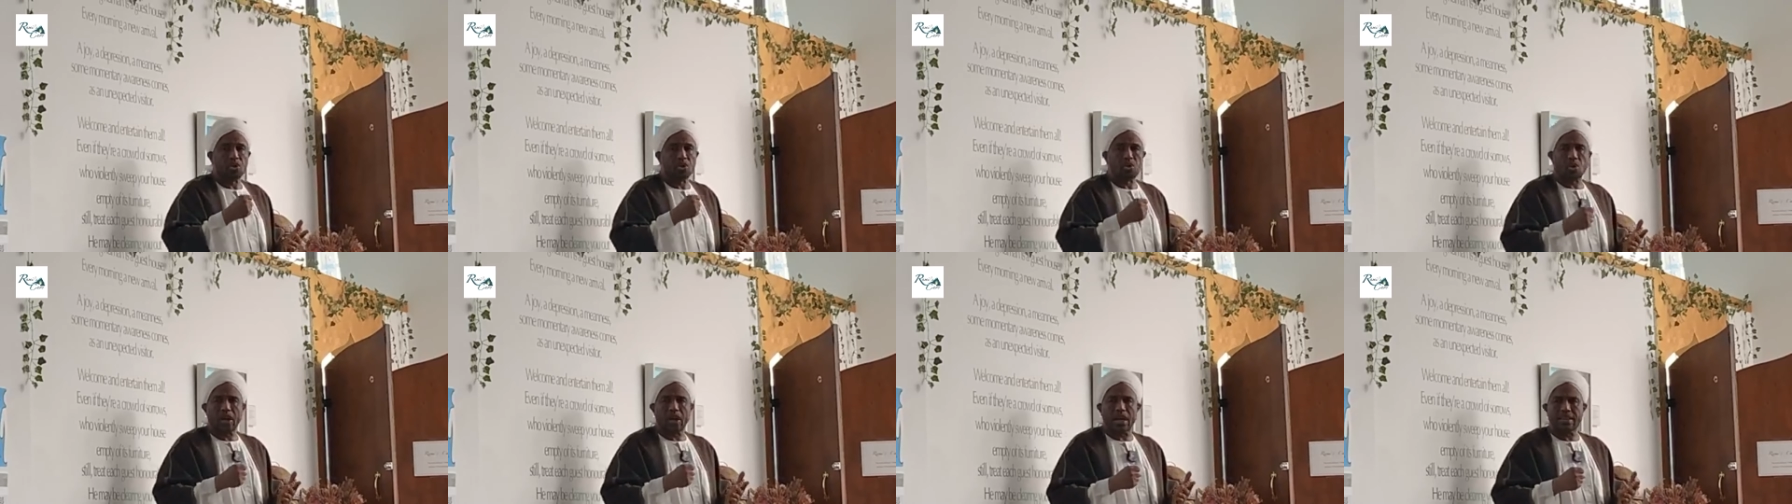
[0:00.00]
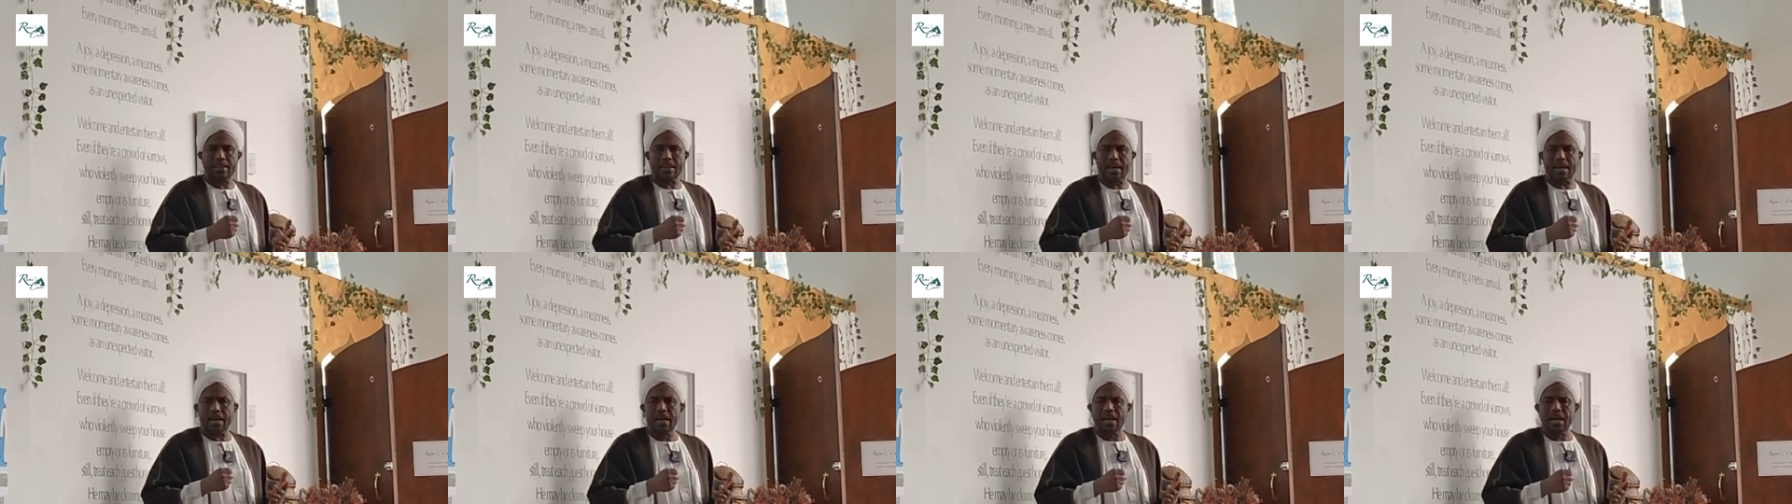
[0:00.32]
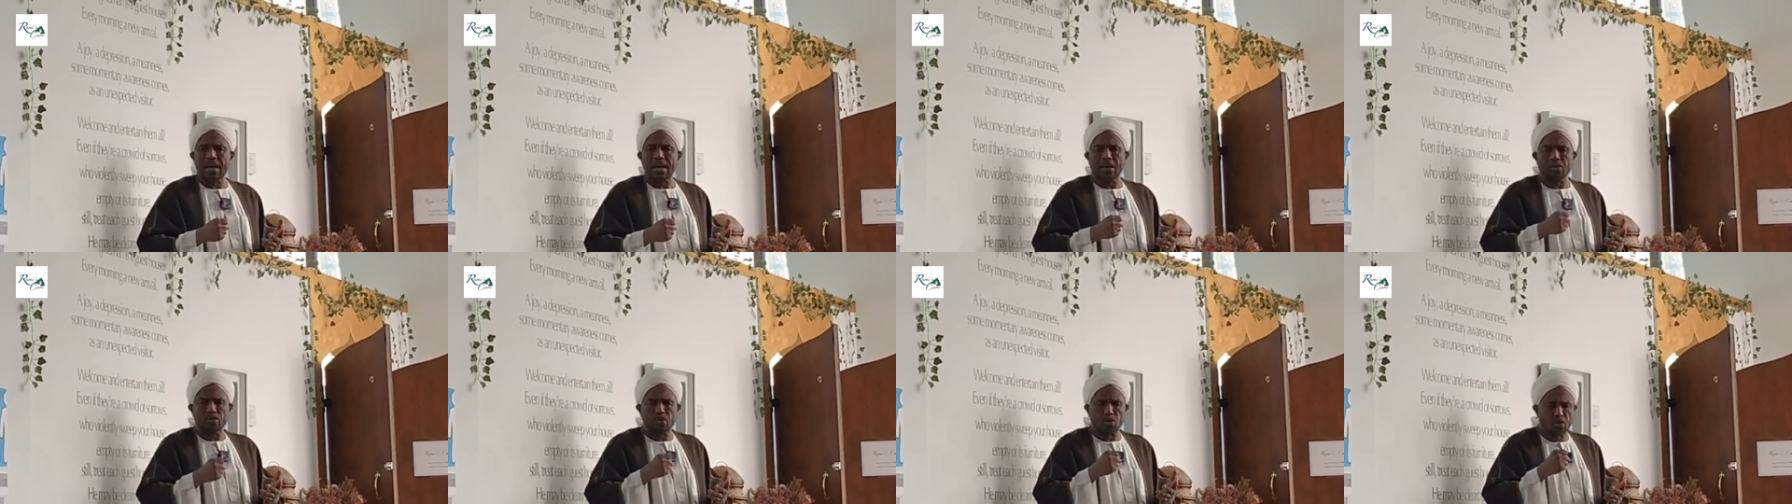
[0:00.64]
together
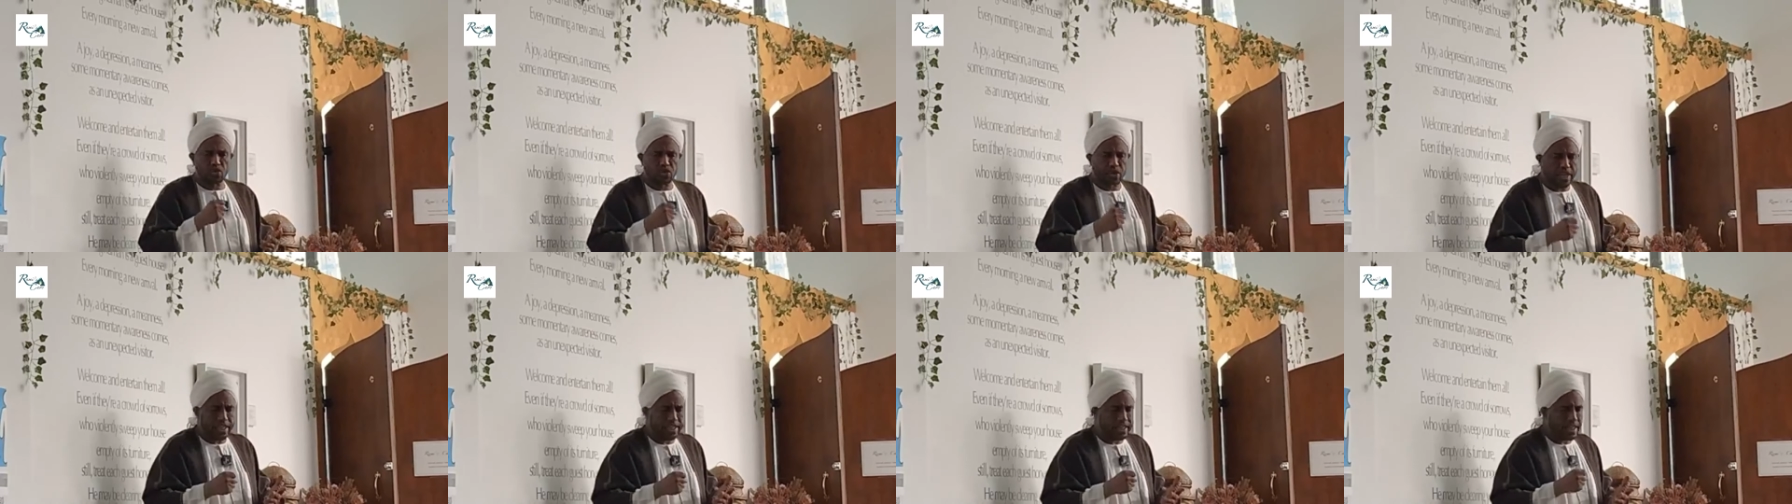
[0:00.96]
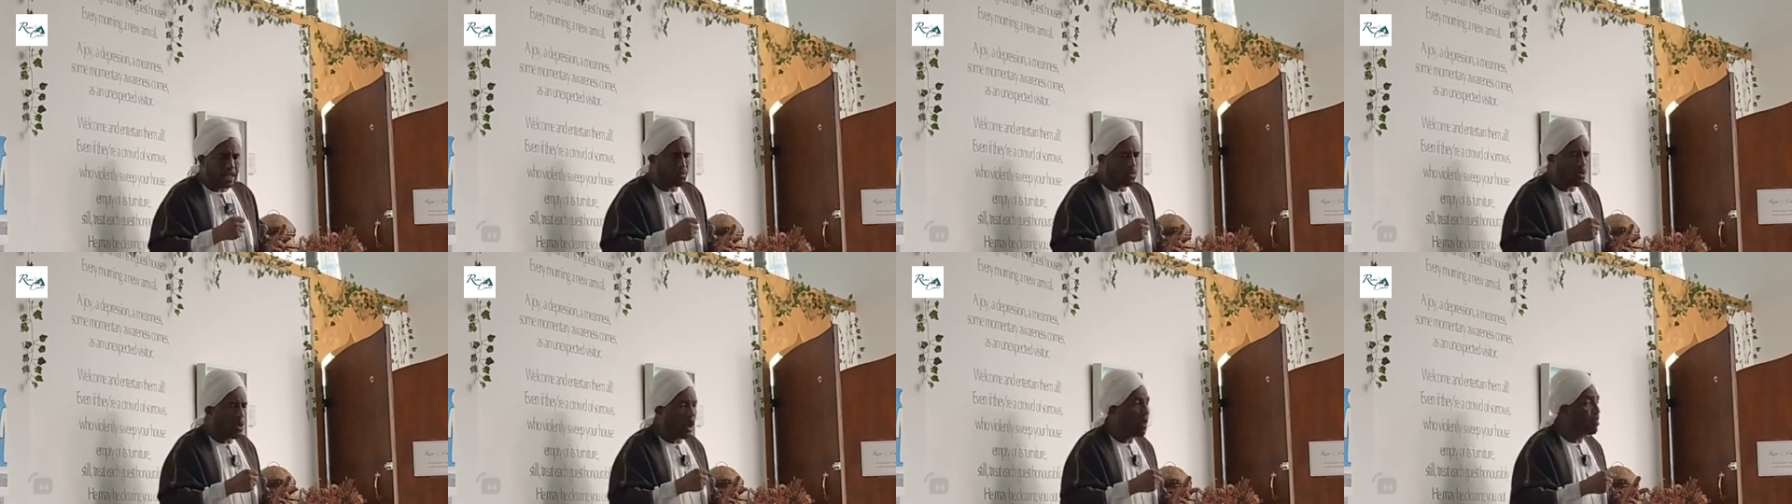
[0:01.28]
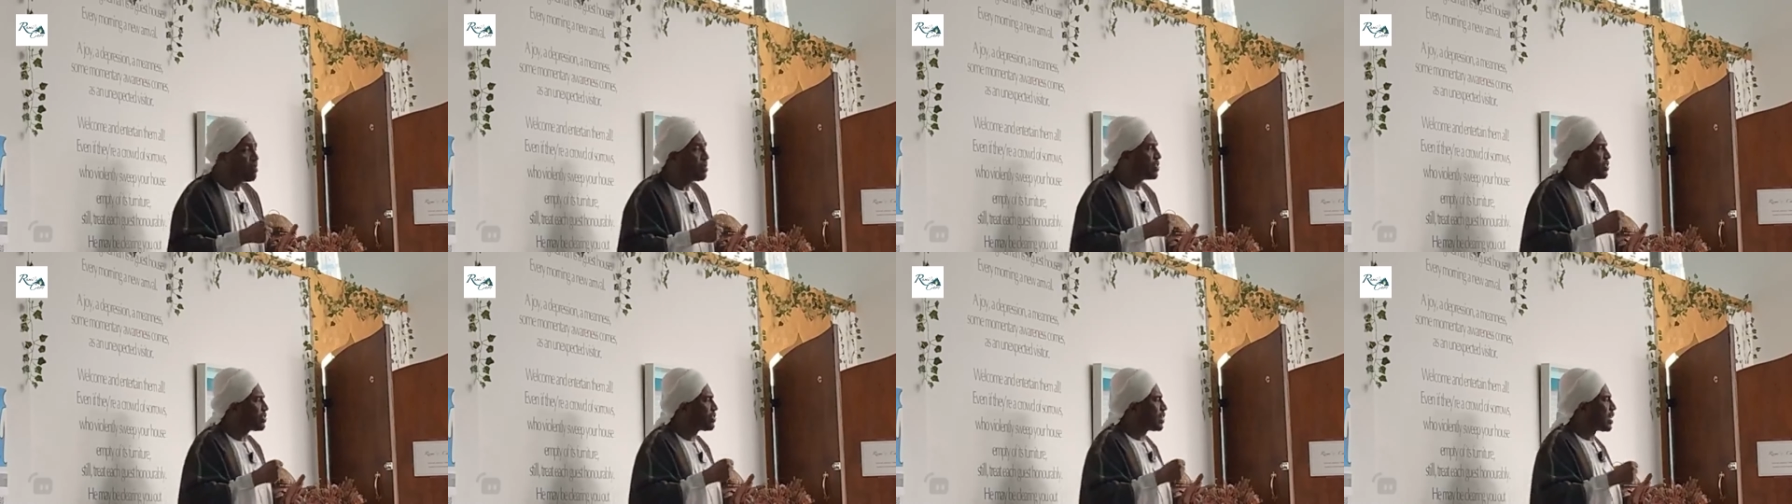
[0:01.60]
and through Sayyidina
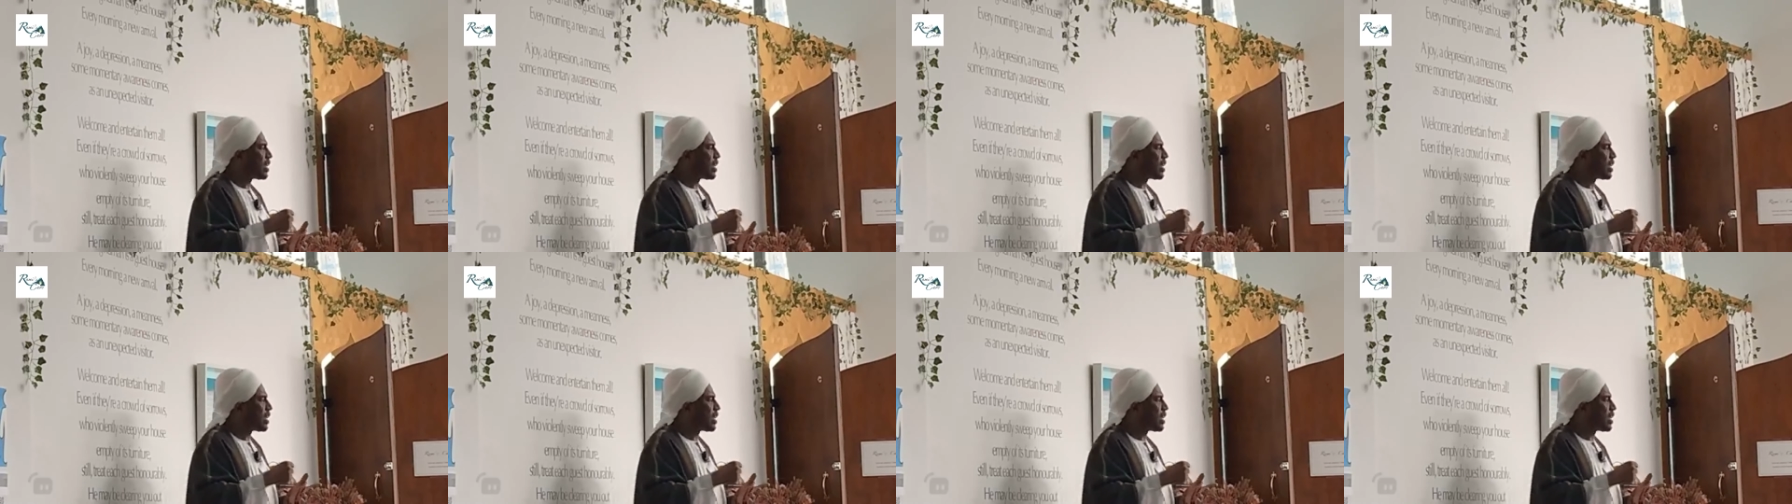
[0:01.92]
Muhammad